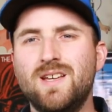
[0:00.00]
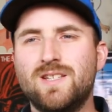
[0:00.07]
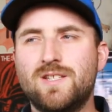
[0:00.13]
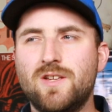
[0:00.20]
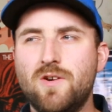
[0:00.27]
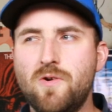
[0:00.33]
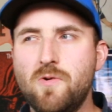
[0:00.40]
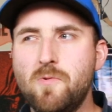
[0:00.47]

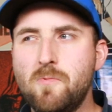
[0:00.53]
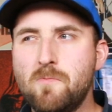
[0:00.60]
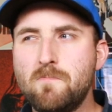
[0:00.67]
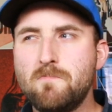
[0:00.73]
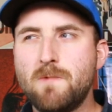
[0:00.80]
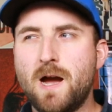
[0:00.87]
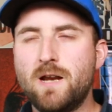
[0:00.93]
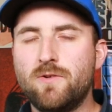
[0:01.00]
so
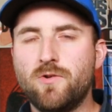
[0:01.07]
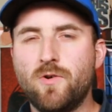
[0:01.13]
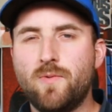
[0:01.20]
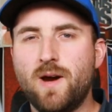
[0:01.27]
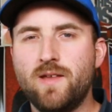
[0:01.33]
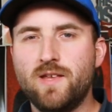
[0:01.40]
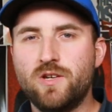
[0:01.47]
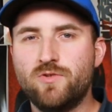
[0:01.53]
I don't know
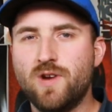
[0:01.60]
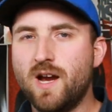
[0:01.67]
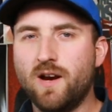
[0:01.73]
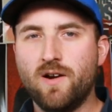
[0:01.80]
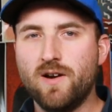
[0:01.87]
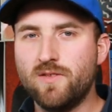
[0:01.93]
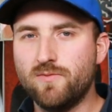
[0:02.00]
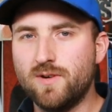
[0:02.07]
why they drag
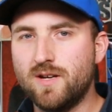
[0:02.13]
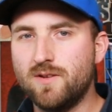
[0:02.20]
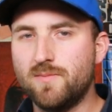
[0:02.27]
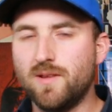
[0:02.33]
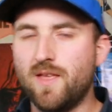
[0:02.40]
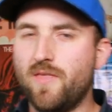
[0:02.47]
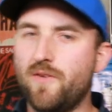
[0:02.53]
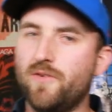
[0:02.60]
her out the window,
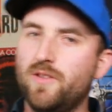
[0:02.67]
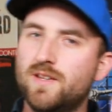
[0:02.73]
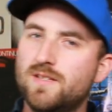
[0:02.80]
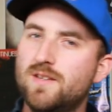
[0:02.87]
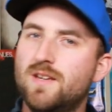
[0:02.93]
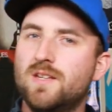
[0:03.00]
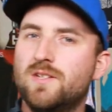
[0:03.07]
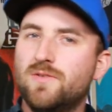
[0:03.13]
but then they're
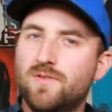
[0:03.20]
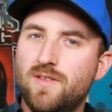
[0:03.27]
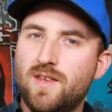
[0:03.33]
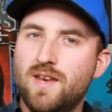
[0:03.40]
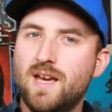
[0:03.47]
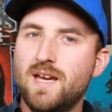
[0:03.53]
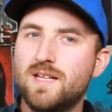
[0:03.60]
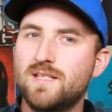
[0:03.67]
listening to her
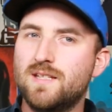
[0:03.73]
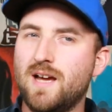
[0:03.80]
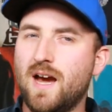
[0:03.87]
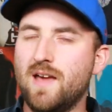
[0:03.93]
the next.